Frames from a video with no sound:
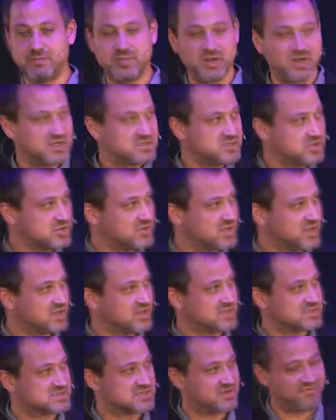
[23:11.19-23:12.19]
but I do think
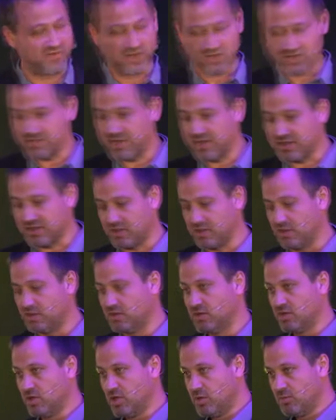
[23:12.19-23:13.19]
it's a fundamental
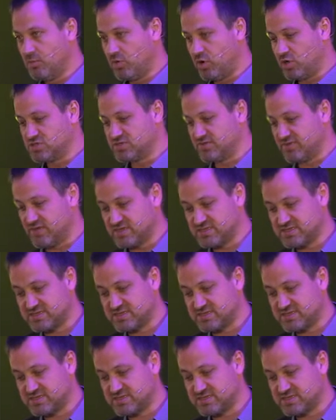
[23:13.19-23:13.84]
point of this.